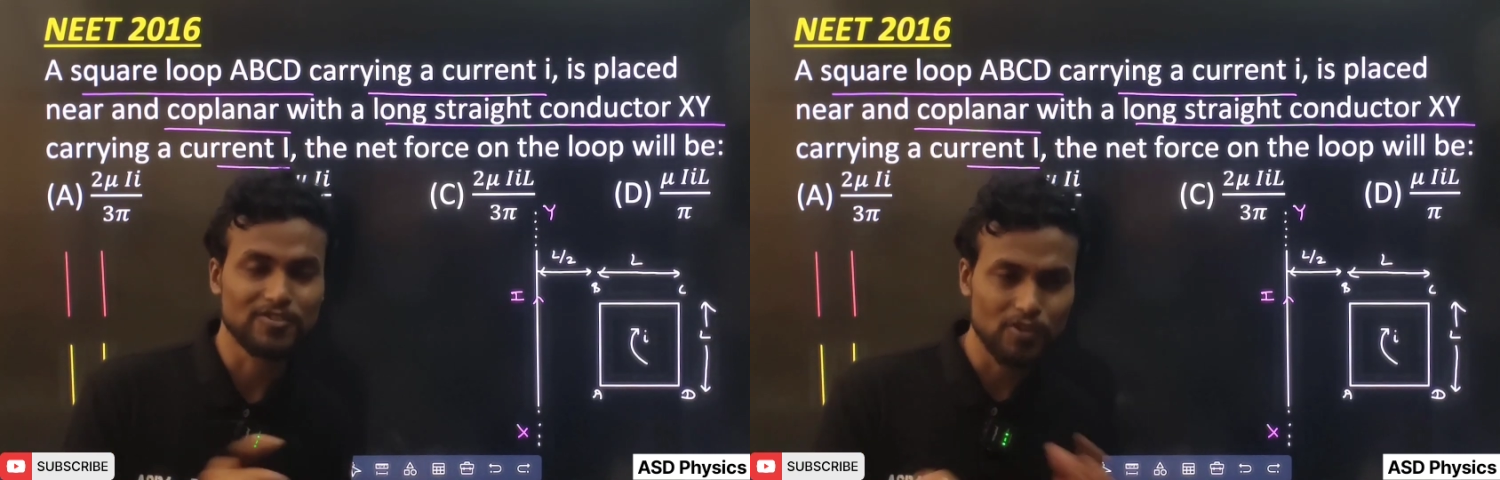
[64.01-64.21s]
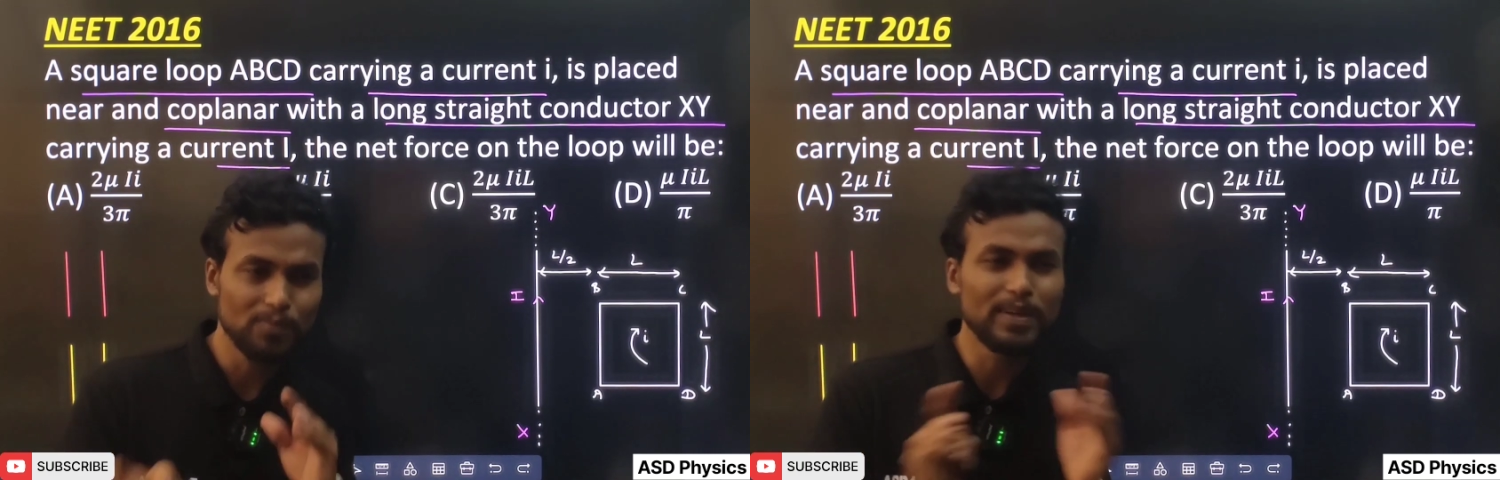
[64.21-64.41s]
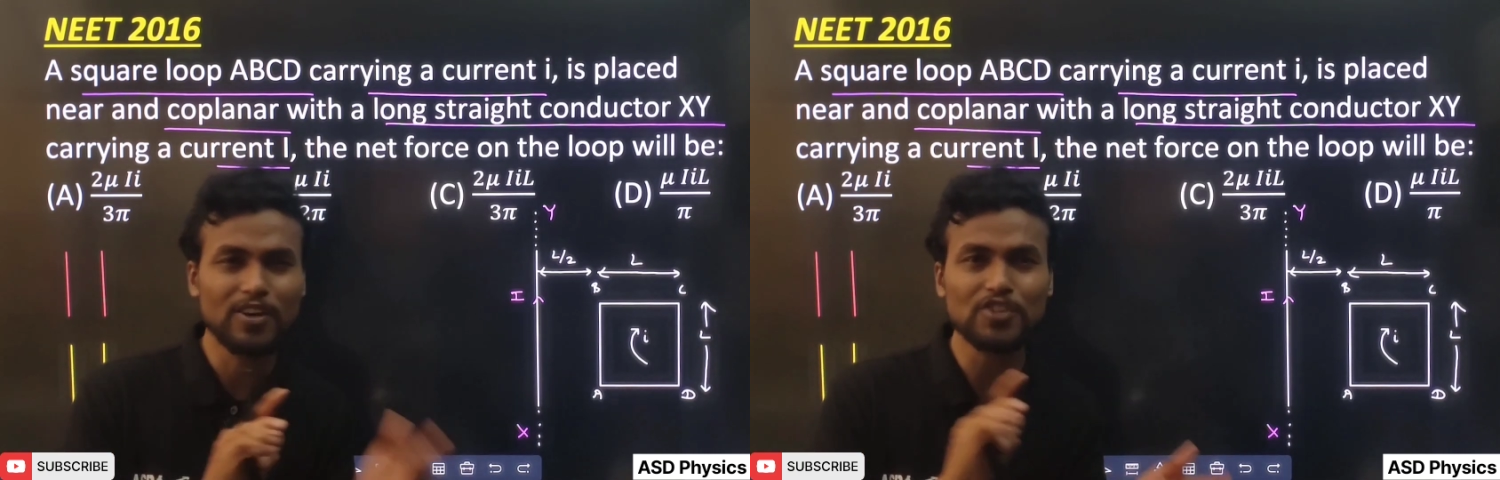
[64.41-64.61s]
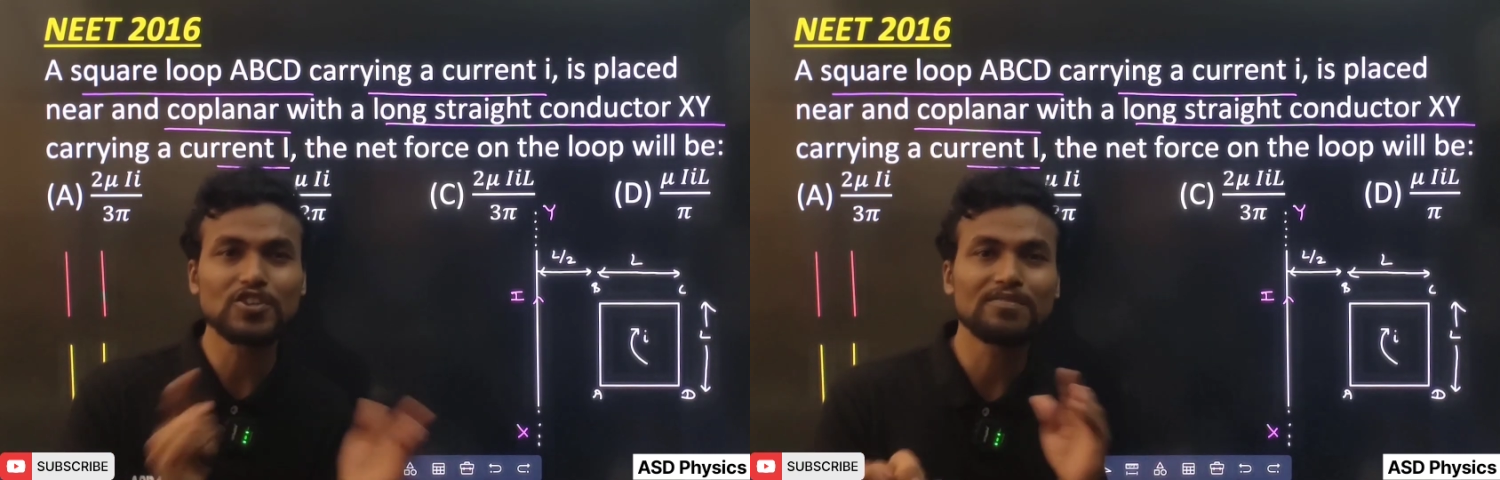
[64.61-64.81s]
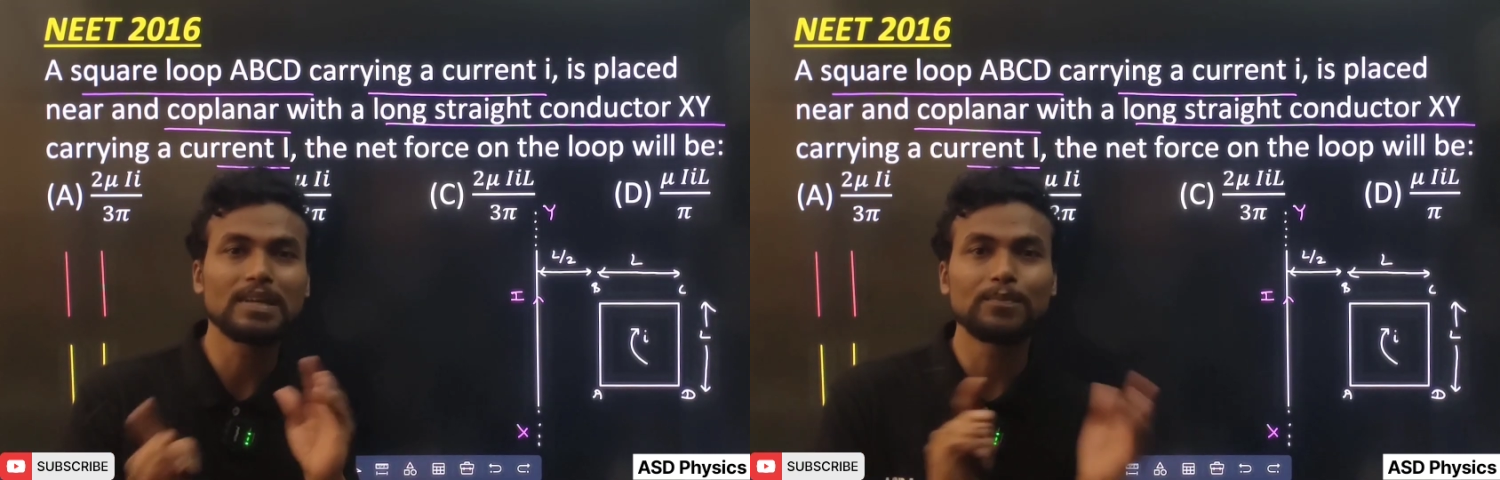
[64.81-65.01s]
So
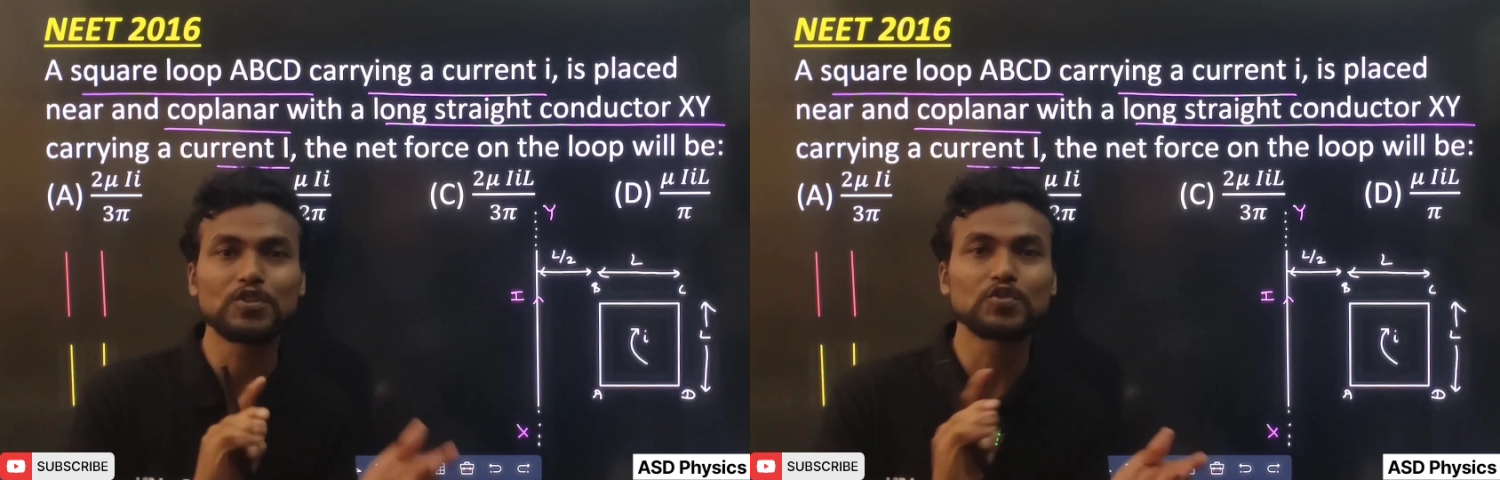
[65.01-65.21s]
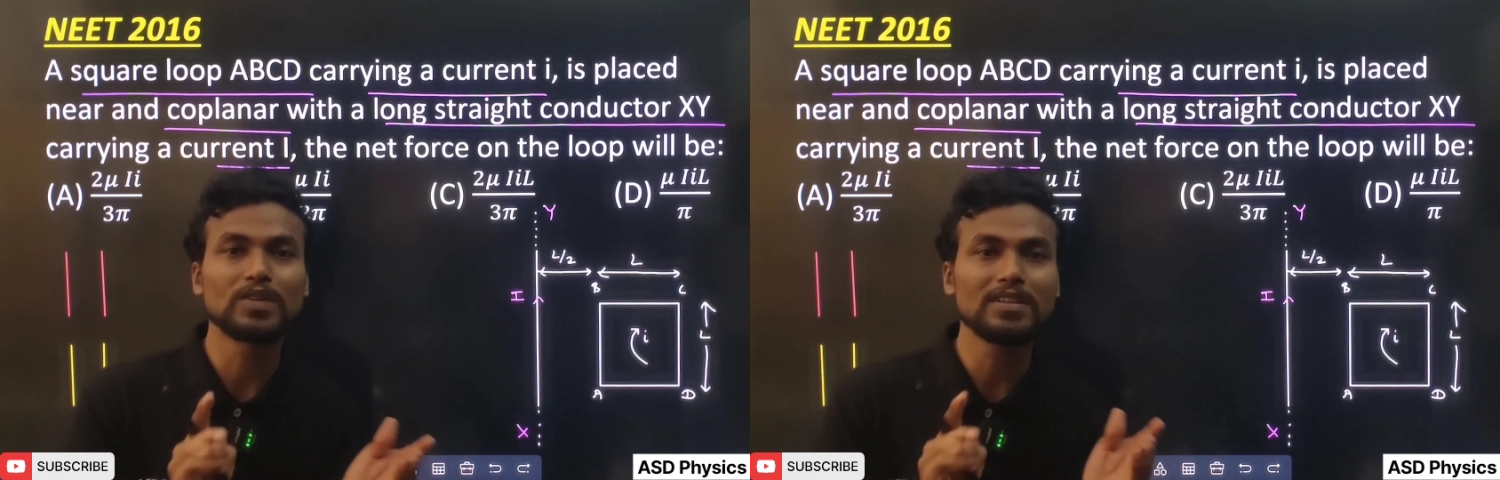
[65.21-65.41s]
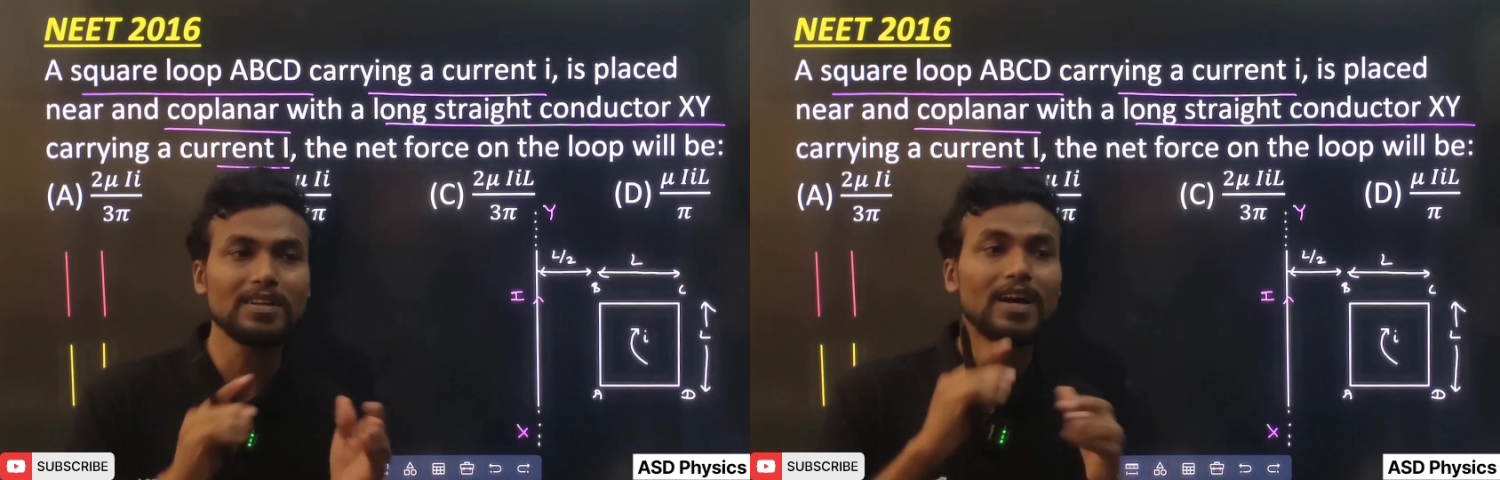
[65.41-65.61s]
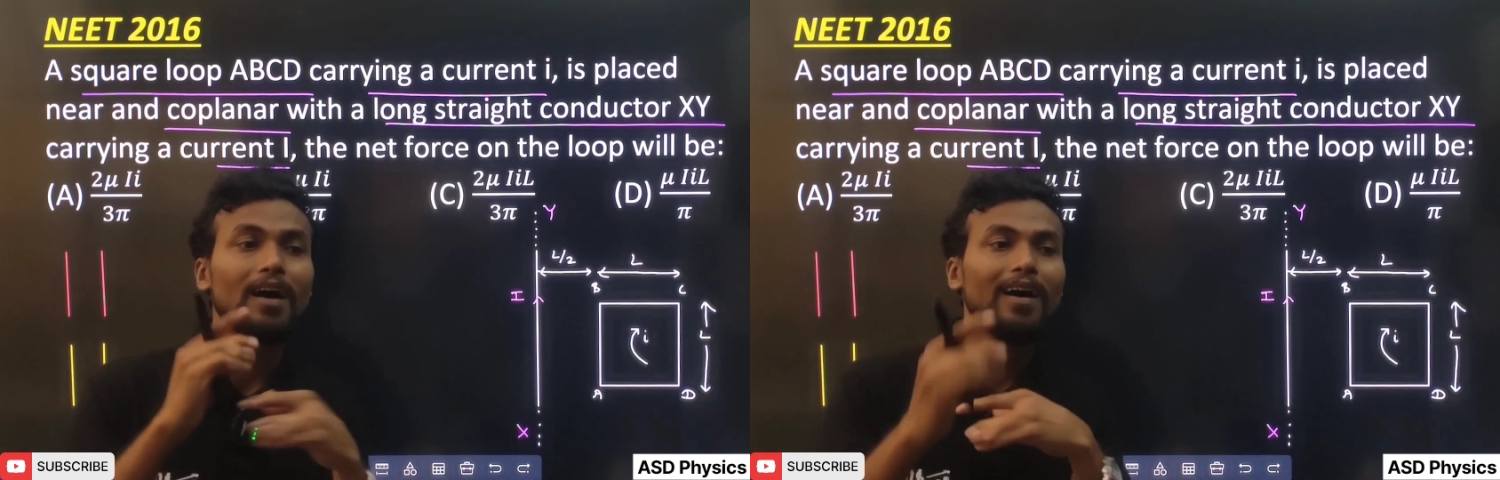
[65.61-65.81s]
because of the mutual